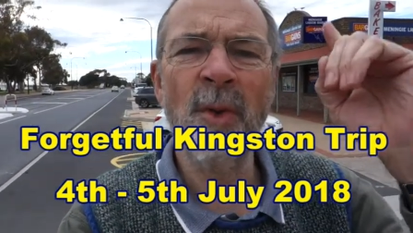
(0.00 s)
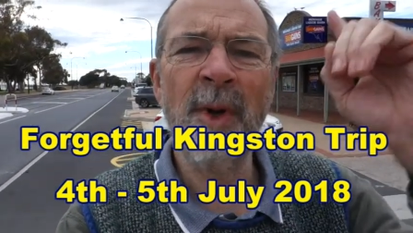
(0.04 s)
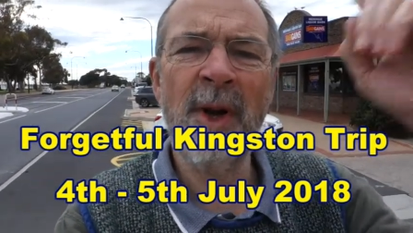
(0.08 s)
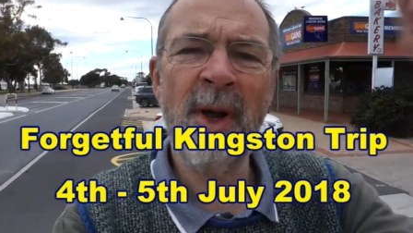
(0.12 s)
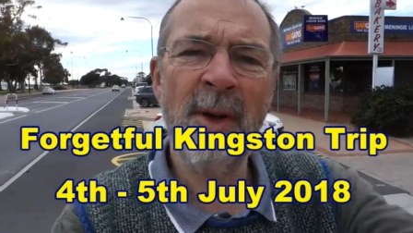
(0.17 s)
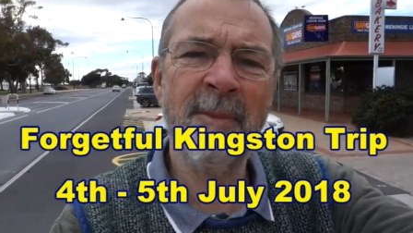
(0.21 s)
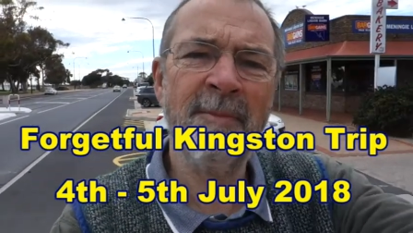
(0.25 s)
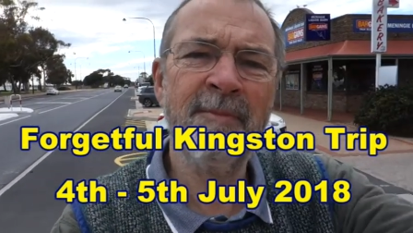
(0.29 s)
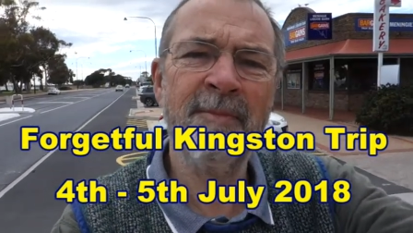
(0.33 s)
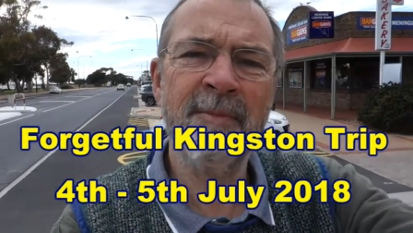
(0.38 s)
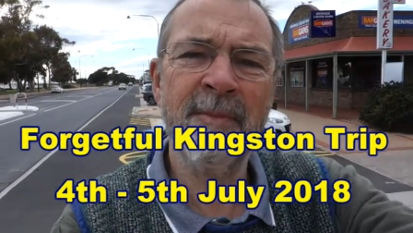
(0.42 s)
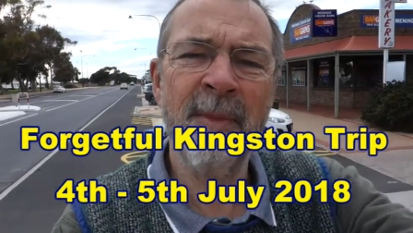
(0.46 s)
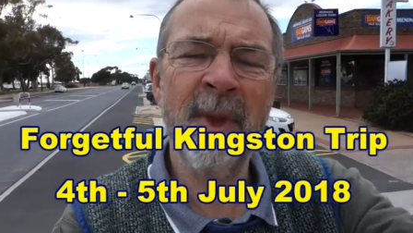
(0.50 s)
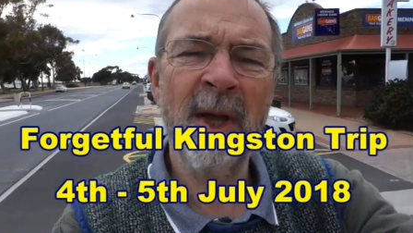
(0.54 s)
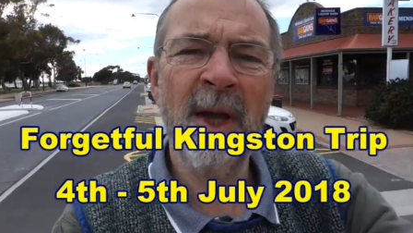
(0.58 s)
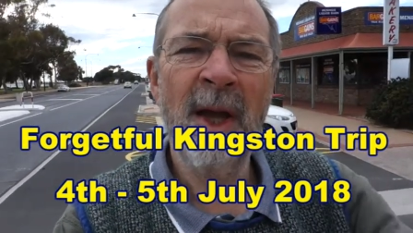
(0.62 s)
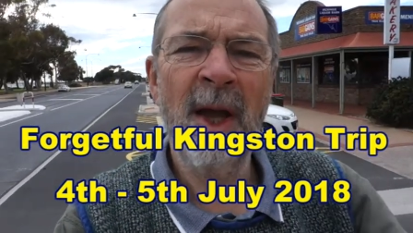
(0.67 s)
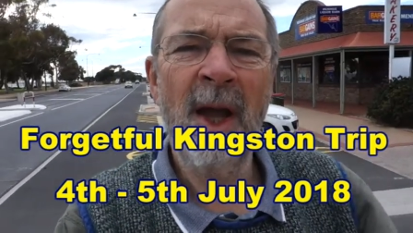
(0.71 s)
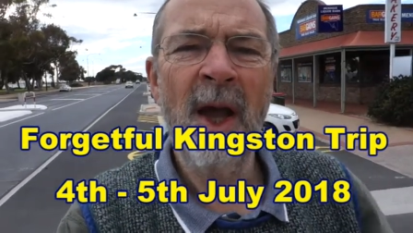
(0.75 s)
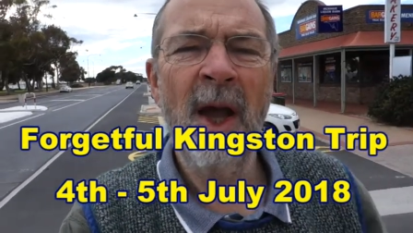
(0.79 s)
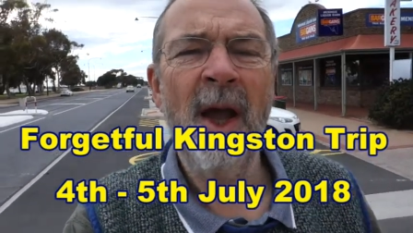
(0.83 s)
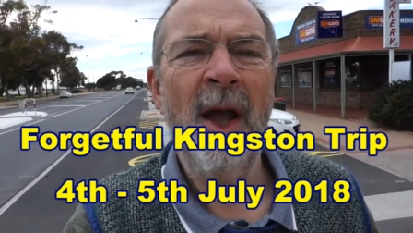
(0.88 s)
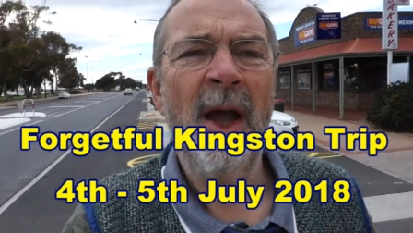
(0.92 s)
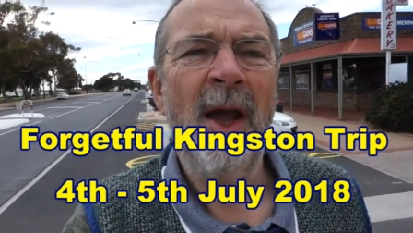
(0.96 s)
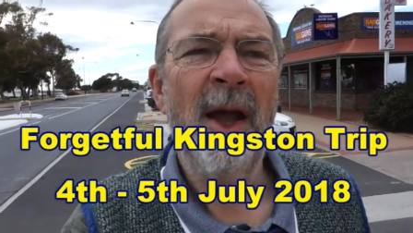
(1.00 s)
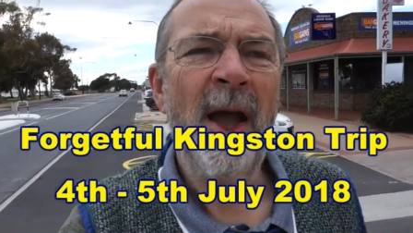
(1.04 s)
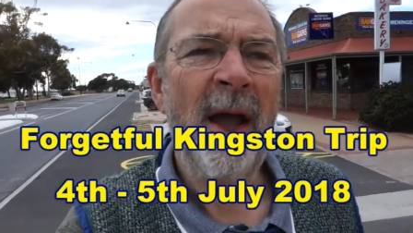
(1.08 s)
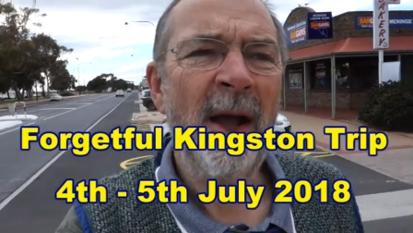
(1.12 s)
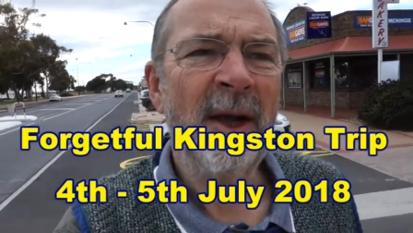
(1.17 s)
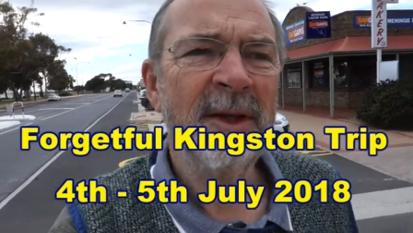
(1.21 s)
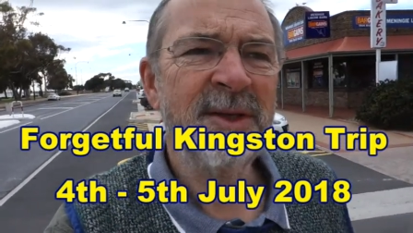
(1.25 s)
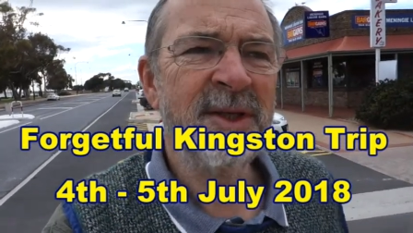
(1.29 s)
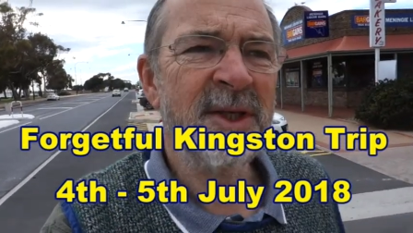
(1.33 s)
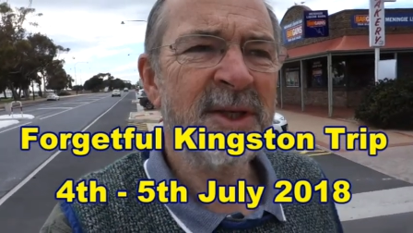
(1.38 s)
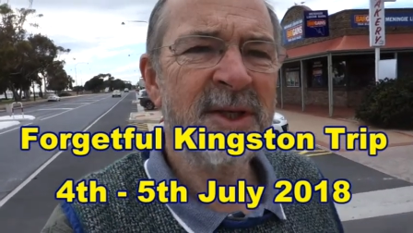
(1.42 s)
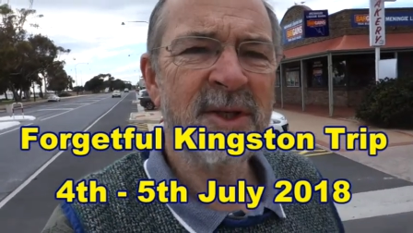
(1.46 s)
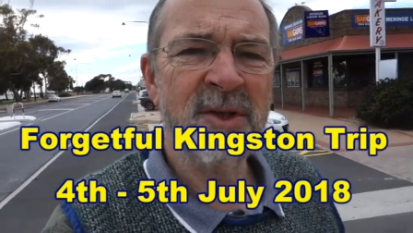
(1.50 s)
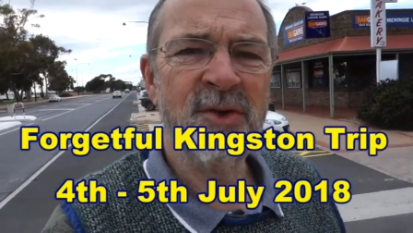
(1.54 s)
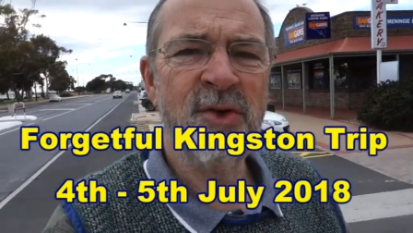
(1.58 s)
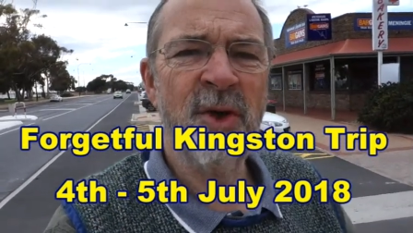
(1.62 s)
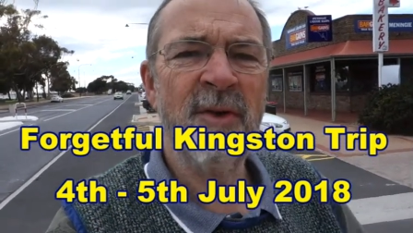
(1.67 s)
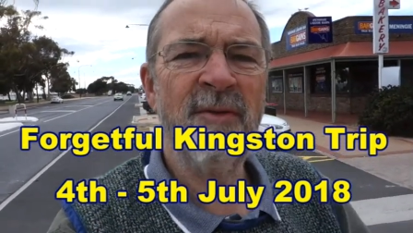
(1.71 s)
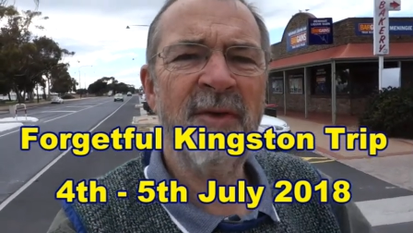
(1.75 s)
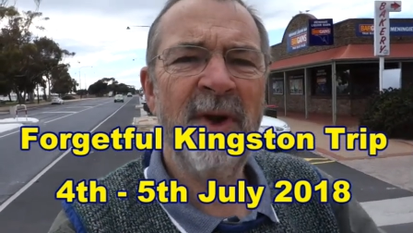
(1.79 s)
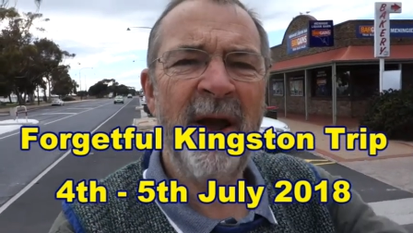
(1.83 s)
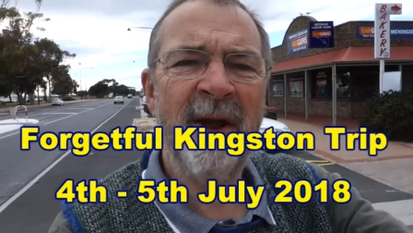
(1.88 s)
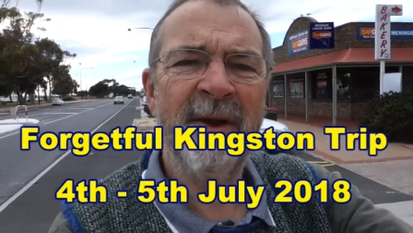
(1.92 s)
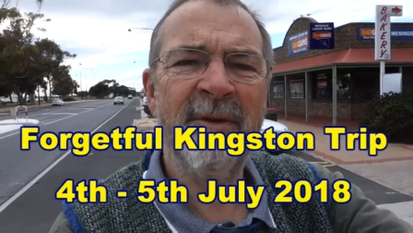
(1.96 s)
when I'm just
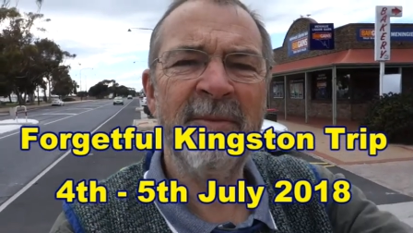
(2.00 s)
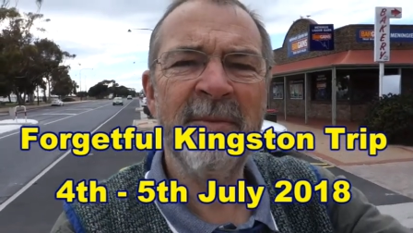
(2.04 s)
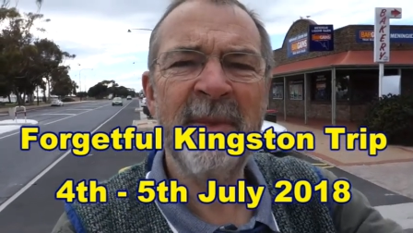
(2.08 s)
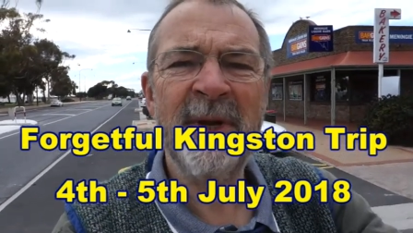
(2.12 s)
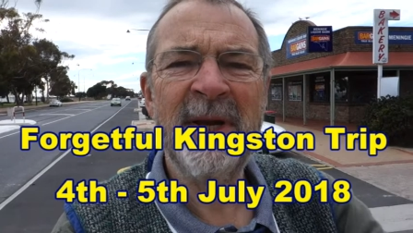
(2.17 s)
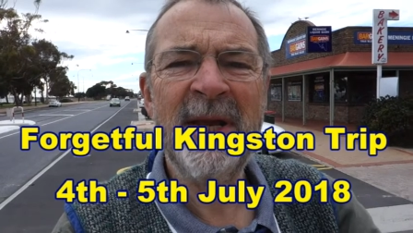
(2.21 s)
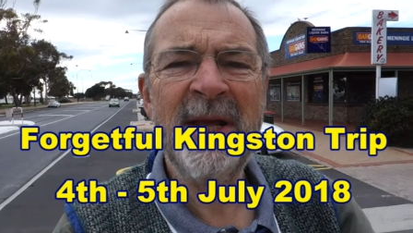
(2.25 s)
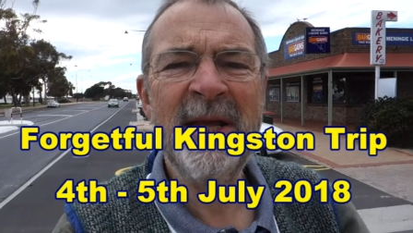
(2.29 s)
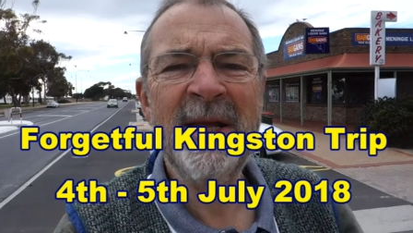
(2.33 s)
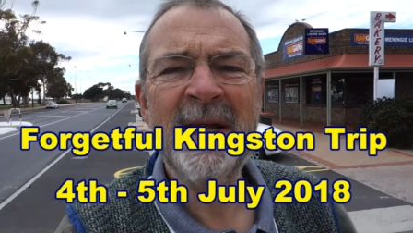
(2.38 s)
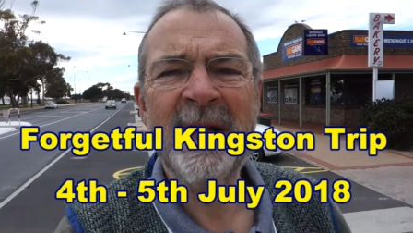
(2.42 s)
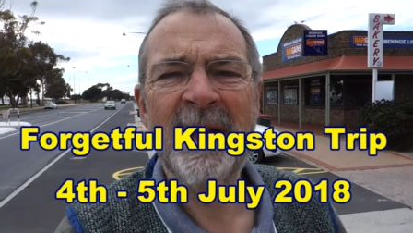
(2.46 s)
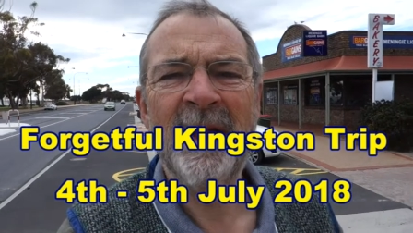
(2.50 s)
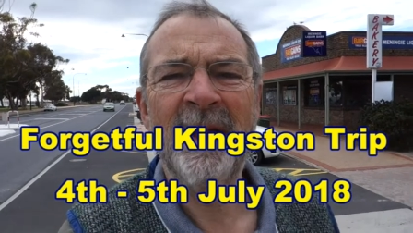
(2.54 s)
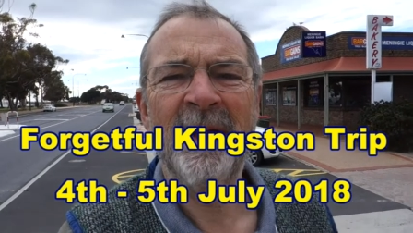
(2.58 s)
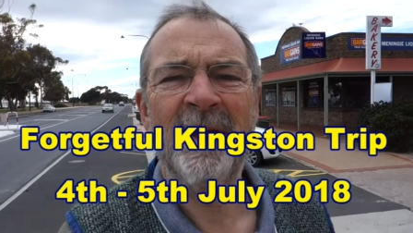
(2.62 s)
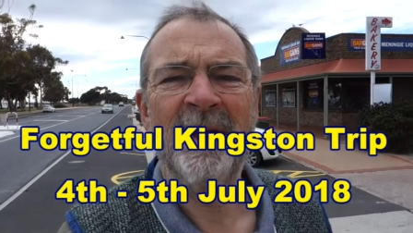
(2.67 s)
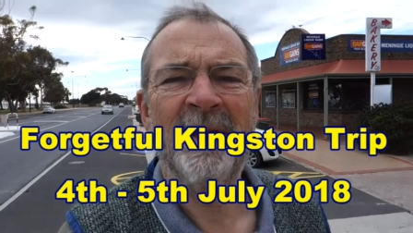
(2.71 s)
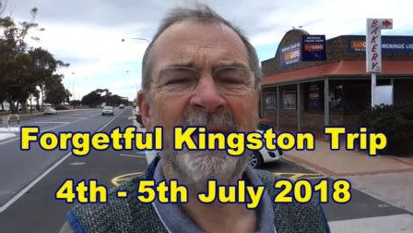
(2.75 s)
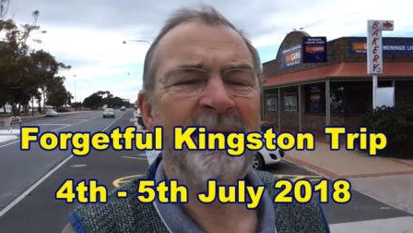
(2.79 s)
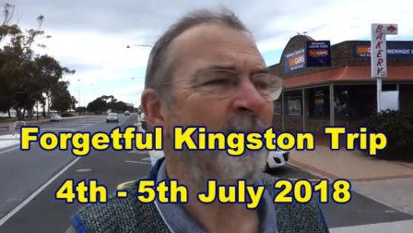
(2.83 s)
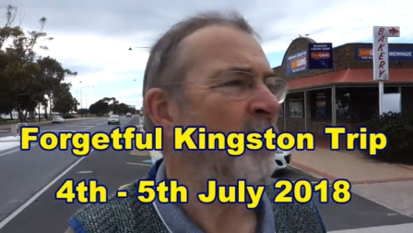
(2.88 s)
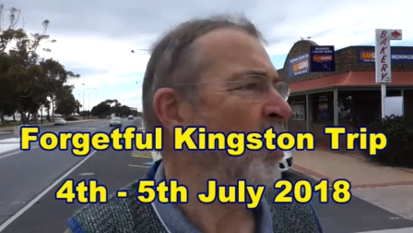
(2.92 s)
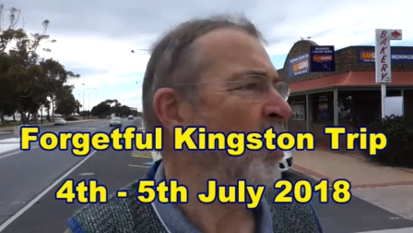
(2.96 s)
driven out of Meningie and